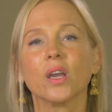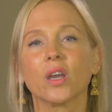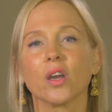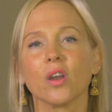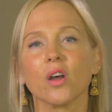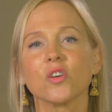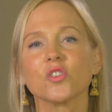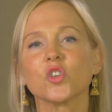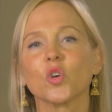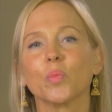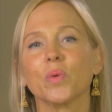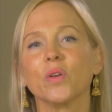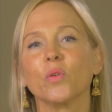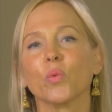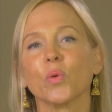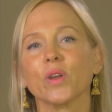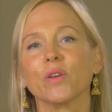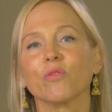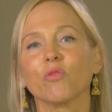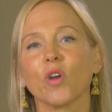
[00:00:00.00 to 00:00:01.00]
can also be
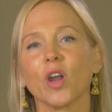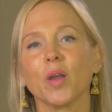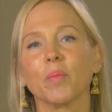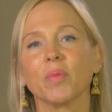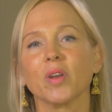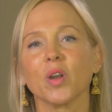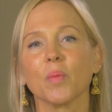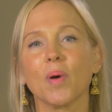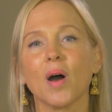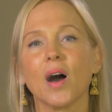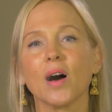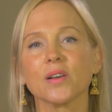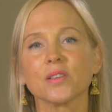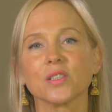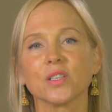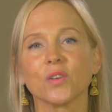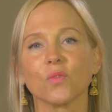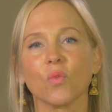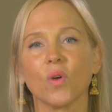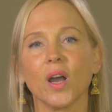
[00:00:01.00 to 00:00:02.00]
reframed in a
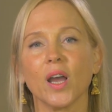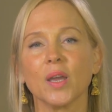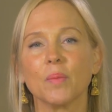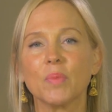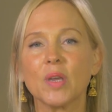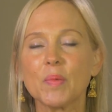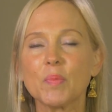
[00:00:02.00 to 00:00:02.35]
positive way.